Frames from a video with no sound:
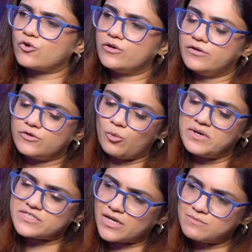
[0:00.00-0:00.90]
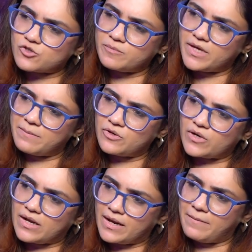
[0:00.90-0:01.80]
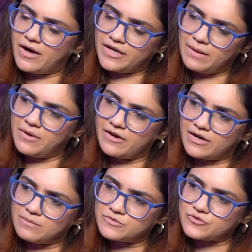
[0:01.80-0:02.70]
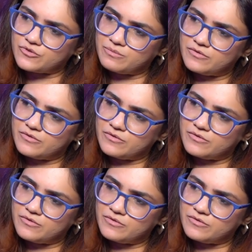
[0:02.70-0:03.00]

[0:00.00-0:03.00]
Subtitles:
Robusta comes from Yemen or Arabica comes from